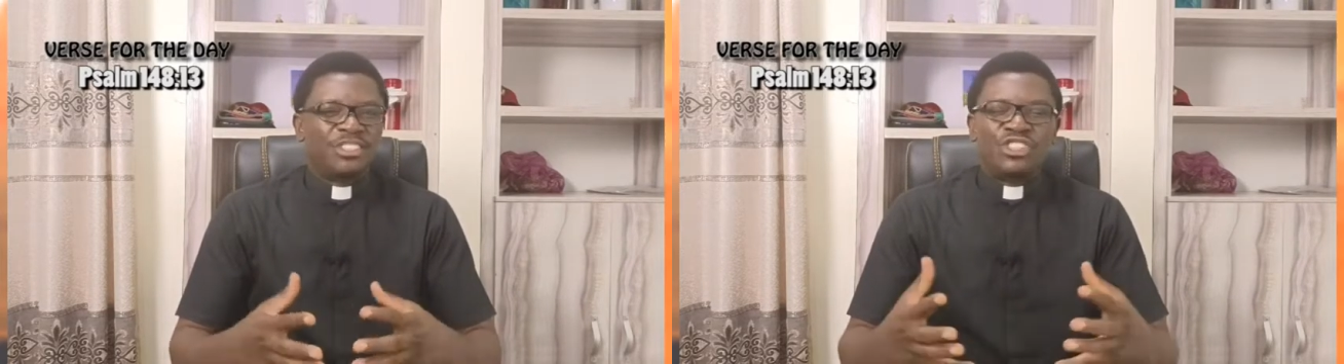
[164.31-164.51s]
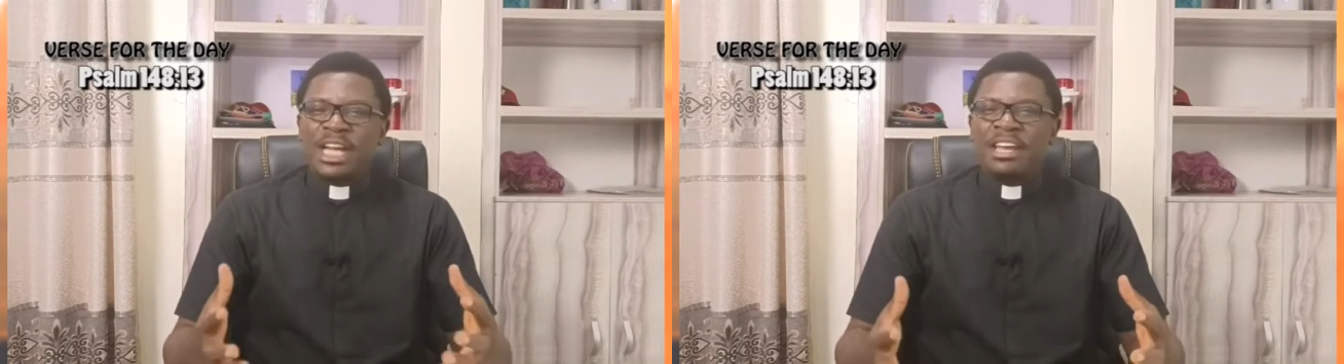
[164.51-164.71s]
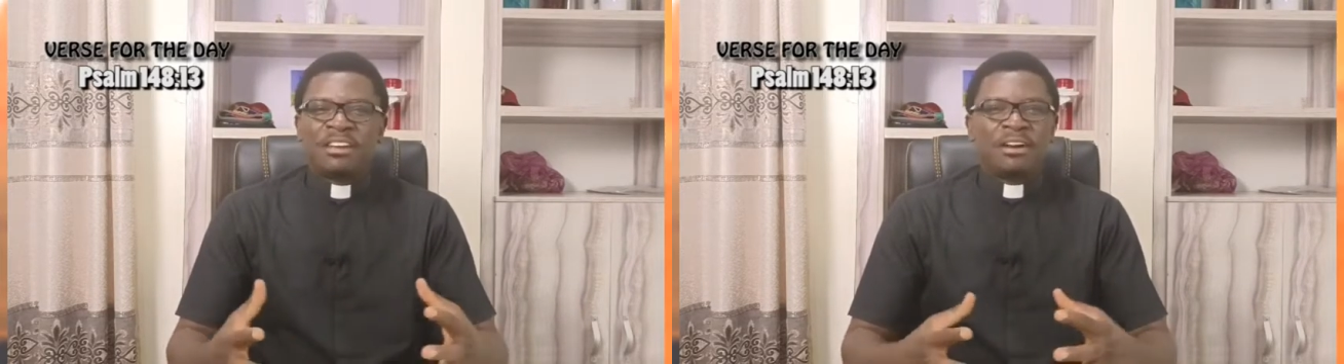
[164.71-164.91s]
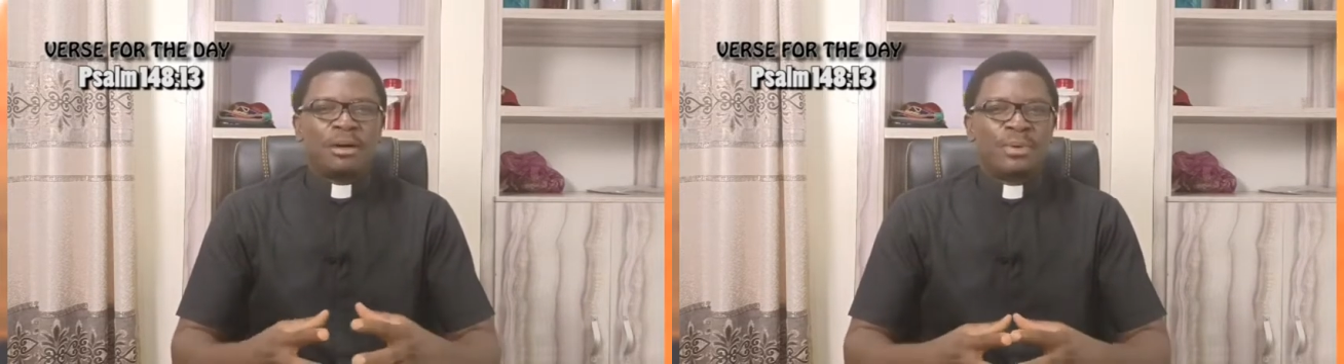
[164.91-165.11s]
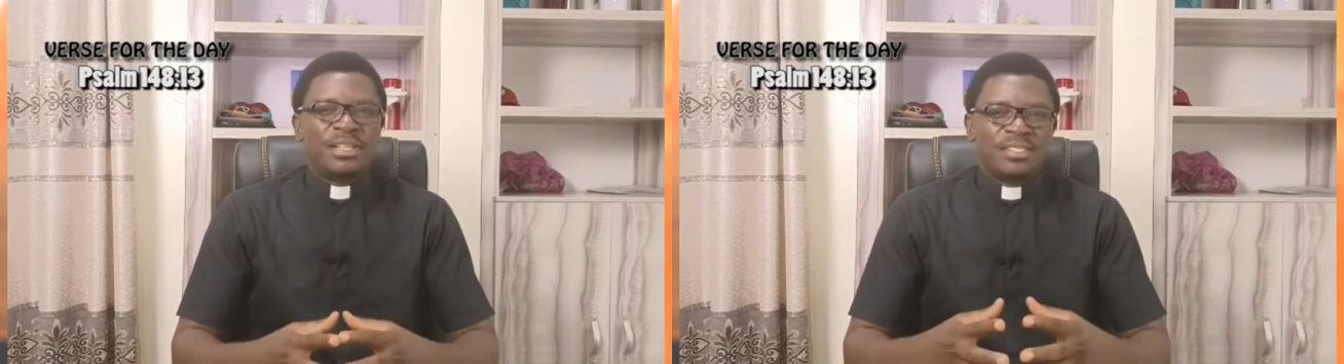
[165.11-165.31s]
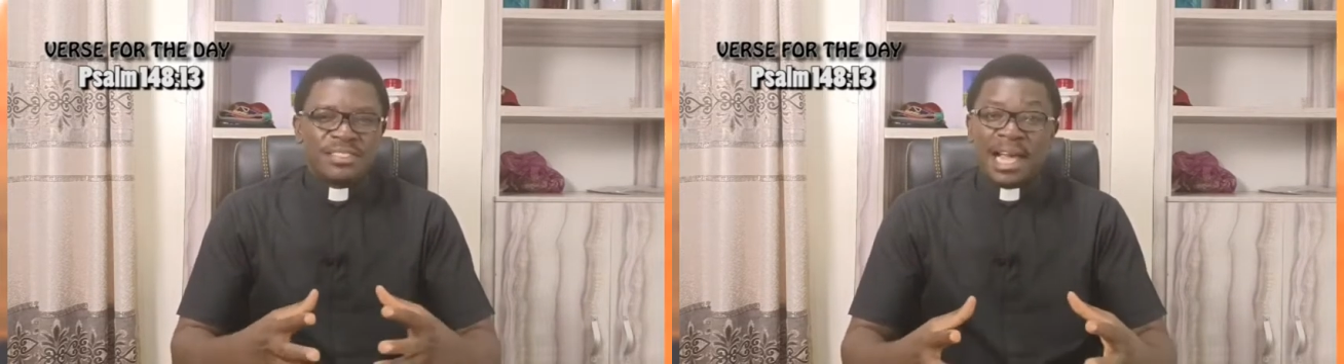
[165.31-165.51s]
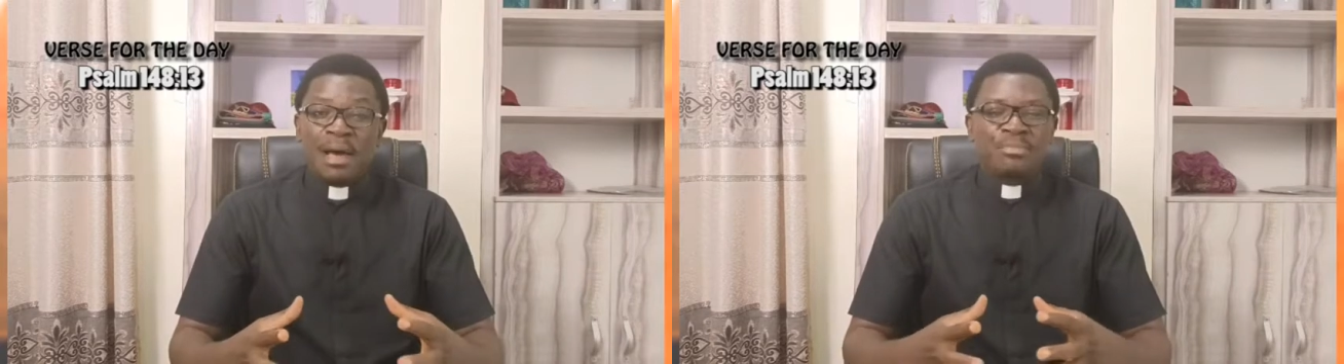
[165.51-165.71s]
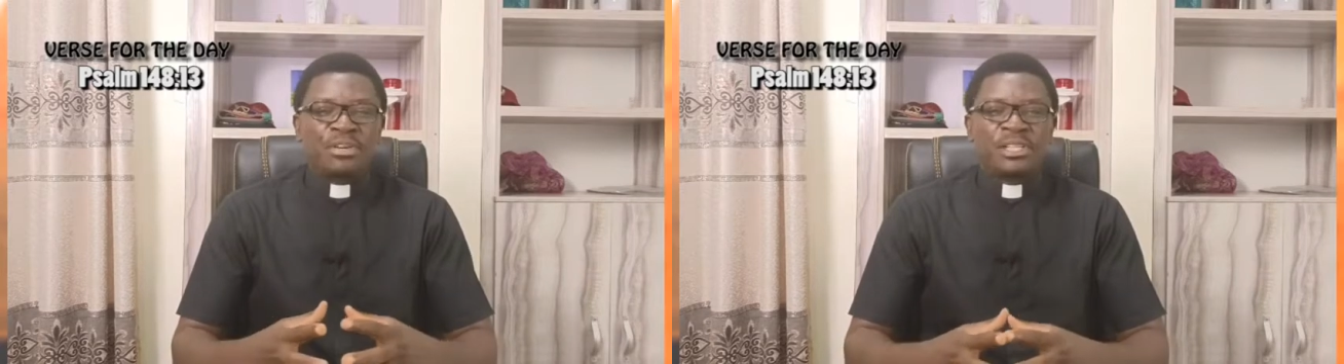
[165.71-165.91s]
Jacob,
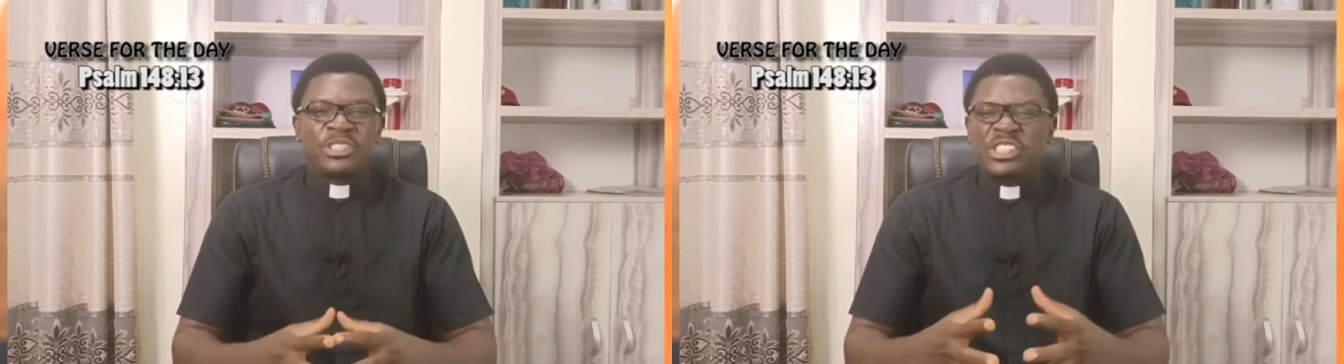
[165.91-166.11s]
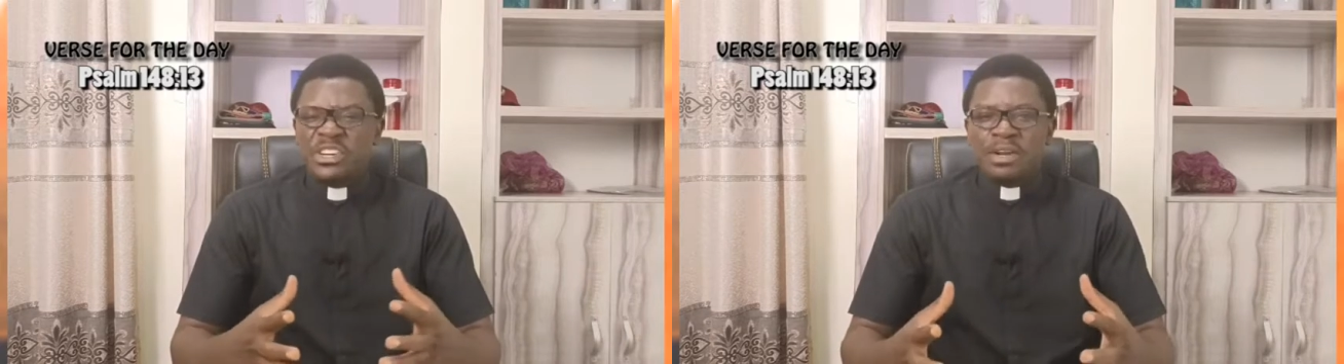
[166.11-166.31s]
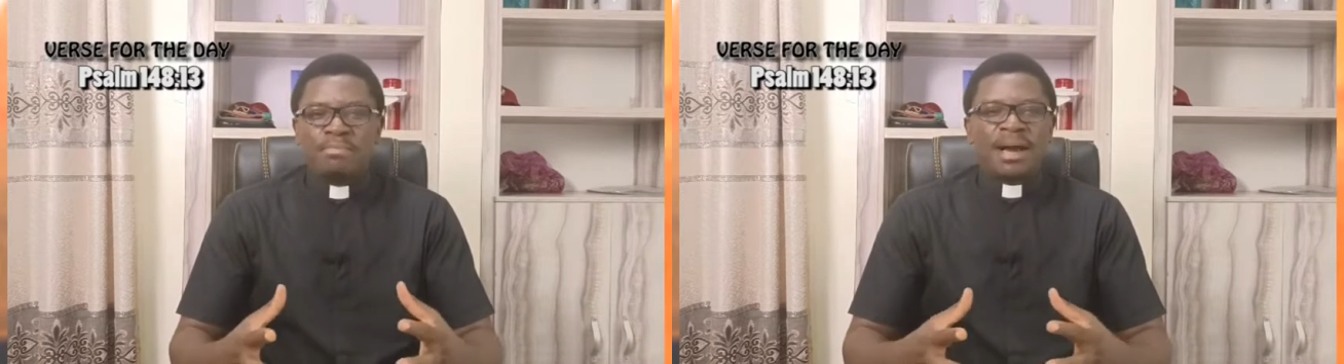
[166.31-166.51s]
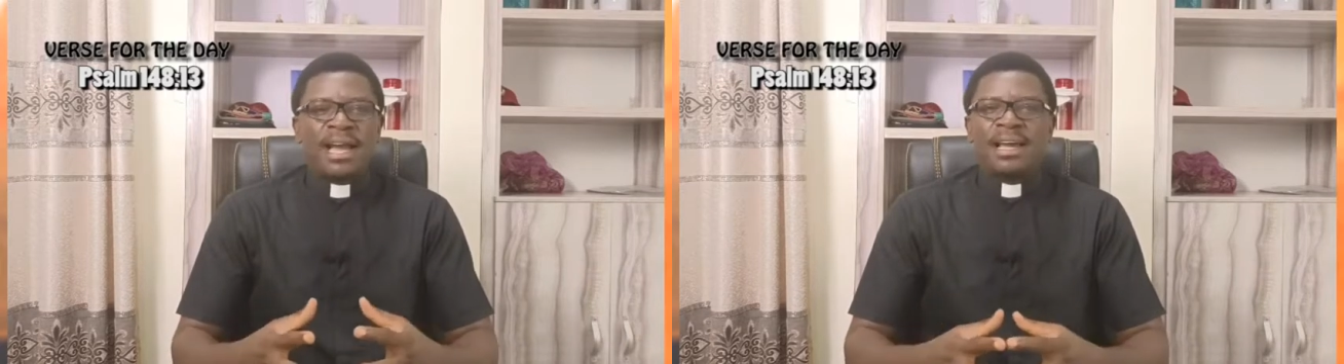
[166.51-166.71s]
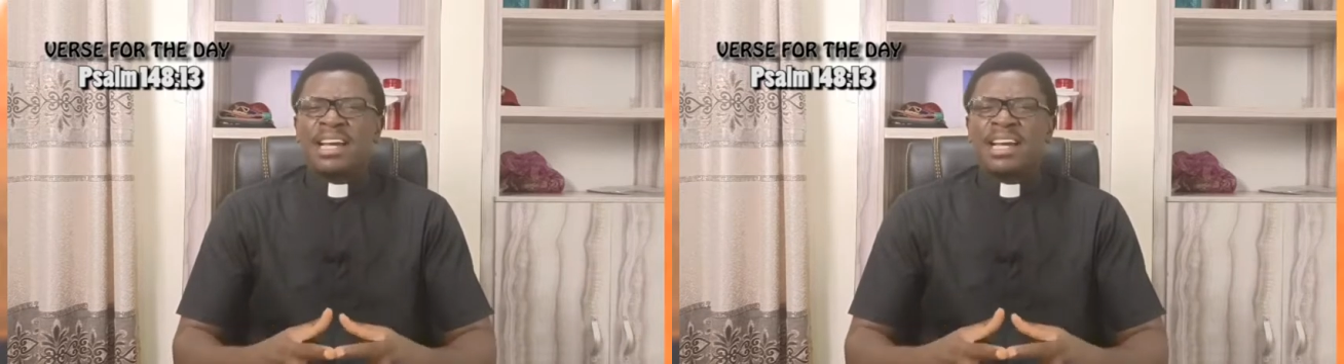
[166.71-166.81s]
Samuel, Jeremiah,